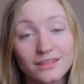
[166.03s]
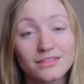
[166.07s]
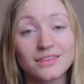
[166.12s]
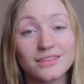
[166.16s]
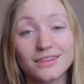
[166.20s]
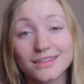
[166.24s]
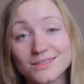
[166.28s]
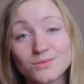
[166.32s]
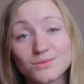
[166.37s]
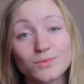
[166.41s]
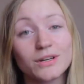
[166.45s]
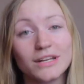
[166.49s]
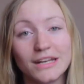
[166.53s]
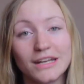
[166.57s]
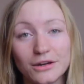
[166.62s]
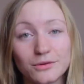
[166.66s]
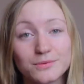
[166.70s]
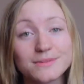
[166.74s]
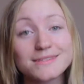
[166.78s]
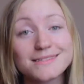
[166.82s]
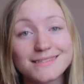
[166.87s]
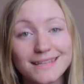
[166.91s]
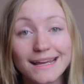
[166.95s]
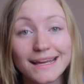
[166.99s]
this window
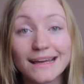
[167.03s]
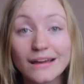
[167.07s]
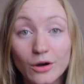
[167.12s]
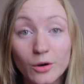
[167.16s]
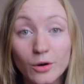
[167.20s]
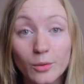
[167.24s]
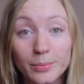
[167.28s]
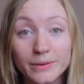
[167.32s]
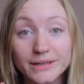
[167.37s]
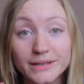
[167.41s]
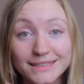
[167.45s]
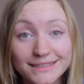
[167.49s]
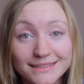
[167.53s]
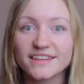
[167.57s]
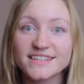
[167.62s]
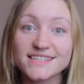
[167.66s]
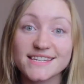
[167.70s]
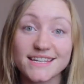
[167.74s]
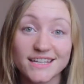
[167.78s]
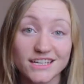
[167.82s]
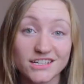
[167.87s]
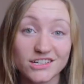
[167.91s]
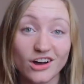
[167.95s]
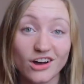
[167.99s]
is staying open. The
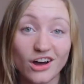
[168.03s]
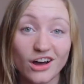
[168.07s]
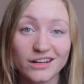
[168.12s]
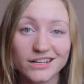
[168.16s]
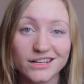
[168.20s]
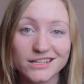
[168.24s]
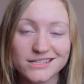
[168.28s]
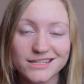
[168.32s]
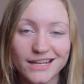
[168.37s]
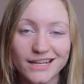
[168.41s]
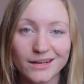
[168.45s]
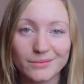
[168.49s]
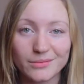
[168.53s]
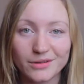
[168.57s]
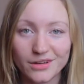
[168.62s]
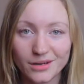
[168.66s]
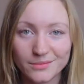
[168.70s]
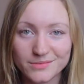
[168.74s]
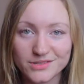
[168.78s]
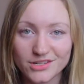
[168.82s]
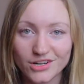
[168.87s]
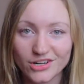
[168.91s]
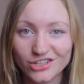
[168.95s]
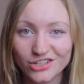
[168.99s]
second con is that it
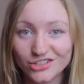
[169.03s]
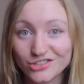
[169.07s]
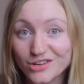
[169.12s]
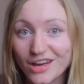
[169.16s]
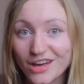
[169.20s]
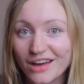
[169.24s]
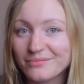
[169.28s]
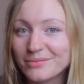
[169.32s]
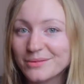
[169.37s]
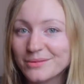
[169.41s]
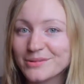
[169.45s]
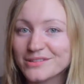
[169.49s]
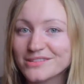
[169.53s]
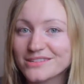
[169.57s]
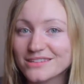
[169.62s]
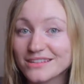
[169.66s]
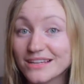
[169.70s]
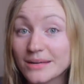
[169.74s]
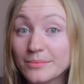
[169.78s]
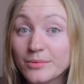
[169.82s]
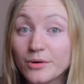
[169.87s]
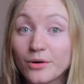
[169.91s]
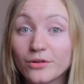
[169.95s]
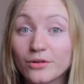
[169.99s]
becomes harder to have people
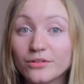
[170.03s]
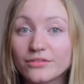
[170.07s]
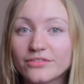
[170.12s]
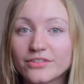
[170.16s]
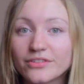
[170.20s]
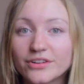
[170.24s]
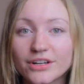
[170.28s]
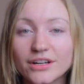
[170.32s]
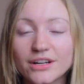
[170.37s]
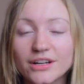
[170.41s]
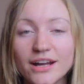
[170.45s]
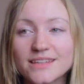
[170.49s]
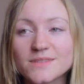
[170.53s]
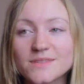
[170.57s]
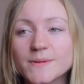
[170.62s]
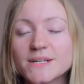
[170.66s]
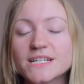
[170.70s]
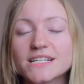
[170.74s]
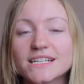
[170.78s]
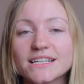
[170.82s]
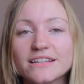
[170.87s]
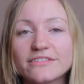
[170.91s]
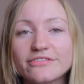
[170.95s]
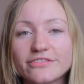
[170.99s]
sleep over,
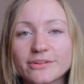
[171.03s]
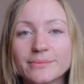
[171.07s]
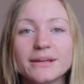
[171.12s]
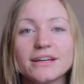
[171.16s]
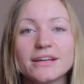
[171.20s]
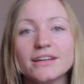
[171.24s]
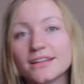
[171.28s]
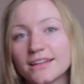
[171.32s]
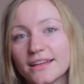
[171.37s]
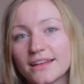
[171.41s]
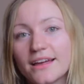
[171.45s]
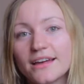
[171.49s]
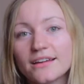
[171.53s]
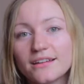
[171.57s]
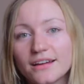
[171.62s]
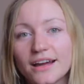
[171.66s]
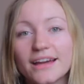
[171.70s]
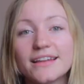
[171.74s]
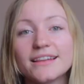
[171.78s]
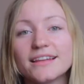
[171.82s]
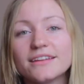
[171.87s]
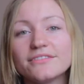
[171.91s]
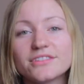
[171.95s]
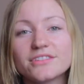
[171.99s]
especially for me, that
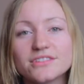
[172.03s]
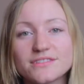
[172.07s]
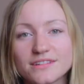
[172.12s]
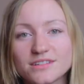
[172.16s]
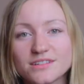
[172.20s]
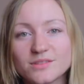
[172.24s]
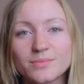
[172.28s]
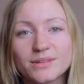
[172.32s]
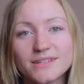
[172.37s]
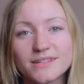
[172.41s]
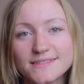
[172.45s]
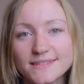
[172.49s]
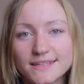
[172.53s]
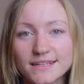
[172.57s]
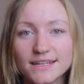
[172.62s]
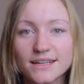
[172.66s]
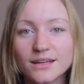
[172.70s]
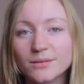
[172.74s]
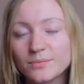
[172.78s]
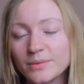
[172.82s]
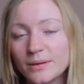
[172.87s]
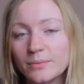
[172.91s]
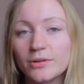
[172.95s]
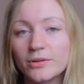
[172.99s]
I live in such a big city
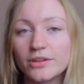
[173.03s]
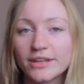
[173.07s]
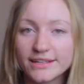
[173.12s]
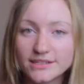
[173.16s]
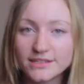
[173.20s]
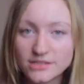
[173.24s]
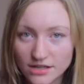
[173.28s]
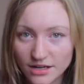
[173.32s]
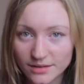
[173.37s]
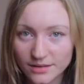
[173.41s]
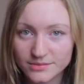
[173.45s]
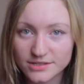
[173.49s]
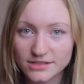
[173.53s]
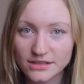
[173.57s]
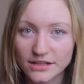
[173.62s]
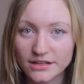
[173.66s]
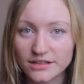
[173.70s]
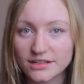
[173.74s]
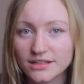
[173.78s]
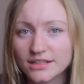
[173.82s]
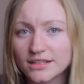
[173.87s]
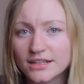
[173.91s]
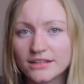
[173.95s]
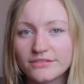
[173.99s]
and people like to come to
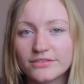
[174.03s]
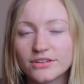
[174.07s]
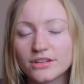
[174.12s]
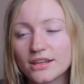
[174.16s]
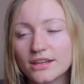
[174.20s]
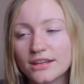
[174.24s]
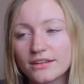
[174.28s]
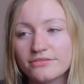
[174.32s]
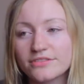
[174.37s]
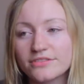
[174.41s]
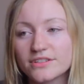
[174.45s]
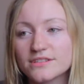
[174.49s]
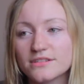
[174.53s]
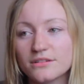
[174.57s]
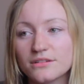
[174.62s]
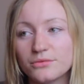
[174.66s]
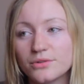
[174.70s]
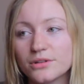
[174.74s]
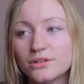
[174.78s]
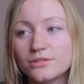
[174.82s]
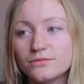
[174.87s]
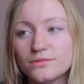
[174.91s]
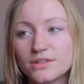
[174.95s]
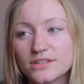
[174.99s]
London, even if it's
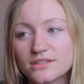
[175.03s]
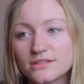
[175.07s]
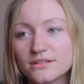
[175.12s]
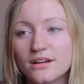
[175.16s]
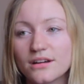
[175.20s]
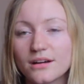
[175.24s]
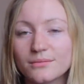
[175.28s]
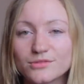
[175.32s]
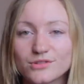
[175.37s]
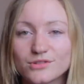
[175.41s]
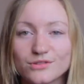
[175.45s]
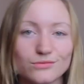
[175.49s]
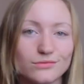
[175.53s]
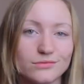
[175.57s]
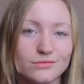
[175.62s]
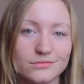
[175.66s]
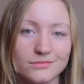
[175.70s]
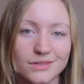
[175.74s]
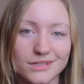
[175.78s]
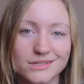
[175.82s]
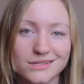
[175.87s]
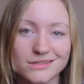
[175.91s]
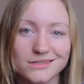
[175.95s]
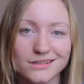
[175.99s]
someone who doesn't come to
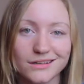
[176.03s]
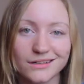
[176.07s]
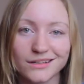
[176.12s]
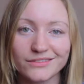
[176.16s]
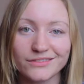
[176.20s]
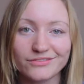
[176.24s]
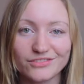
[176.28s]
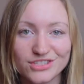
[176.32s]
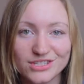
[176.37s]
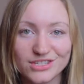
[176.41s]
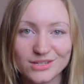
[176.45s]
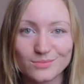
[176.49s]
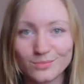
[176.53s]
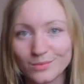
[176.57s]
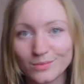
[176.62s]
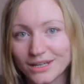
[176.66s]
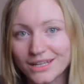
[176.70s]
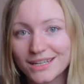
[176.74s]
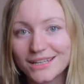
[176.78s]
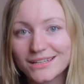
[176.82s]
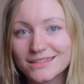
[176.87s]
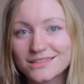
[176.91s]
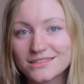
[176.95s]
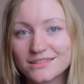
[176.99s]
necessarily visit
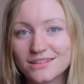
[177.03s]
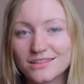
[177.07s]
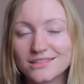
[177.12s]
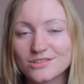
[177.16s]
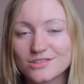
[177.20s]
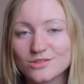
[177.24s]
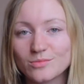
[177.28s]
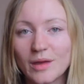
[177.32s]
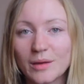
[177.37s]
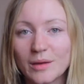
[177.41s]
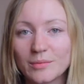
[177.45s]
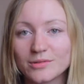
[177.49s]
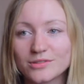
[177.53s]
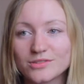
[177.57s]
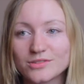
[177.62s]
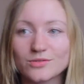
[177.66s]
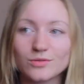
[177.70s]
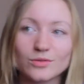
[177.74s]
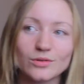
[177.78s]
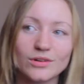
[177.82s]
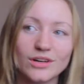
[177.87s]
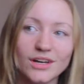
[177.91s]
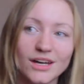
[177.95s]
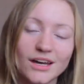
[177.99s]
me. It's nice to be able to,
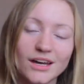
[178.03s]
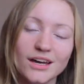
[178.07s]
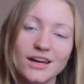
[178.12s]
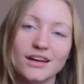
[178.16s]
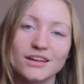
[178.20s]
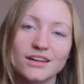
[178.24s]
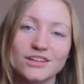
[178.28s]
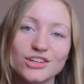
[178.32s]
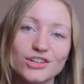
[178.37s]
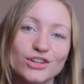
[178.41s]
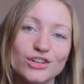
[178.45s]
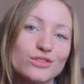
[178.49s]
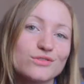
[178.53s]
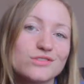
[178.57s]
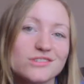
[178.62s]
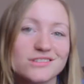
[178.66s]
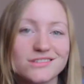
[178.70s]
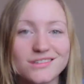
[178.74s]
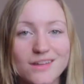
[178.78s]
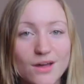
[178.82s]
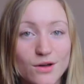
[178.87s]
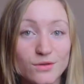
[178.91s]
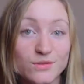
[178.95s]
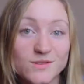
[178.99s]
you know,
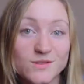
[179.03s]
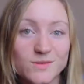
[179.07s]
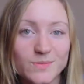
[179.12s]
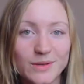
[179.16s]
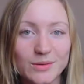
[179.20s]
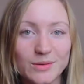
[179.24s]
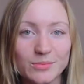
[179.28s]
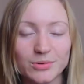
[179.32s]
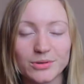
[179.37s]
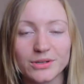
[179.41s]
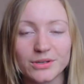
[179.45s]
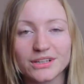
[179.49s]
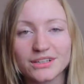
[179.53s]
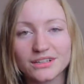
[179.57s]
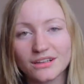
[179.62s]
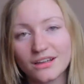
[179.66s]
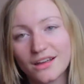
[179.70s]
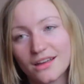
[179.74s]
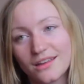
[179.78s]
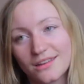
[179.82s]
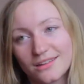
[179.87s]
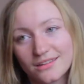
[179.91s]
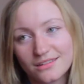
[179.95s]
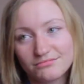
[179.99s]
just host people and
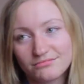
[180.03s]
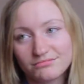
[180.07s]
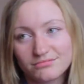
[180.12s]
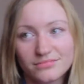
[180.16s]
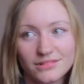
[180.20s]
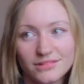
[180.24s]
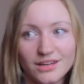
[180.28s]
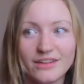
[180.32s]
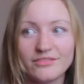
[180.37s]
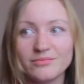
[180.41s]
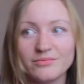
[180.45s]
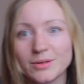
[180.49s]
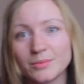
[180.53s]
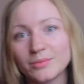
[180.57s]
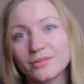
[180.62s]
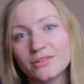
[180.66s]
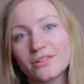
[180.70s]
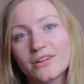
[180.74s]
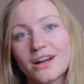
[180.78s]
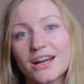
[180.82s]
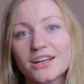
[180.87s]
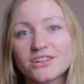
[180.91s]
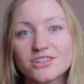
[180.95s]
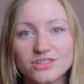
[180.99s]
like have people
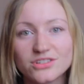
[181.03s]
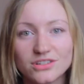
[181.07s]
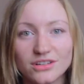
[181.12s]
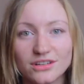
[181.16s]
crash